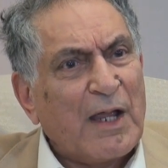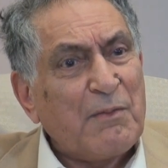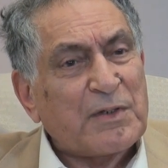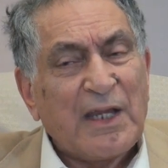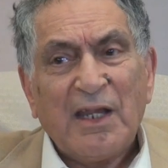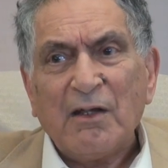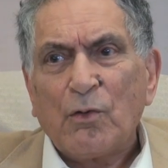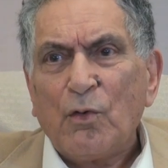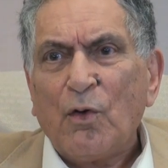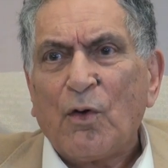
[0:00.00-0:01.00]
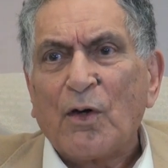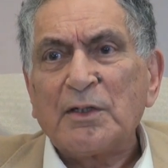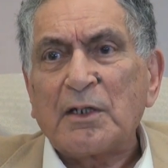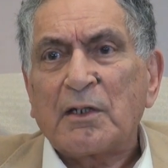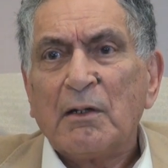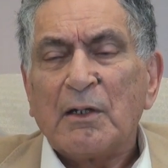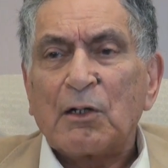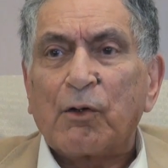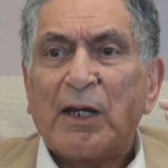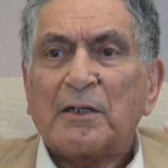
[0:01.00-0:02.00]
I am saying go on the
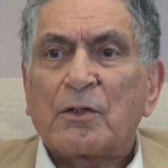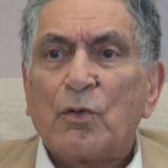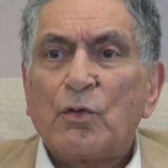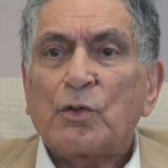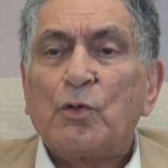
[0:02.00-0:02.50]
correct route,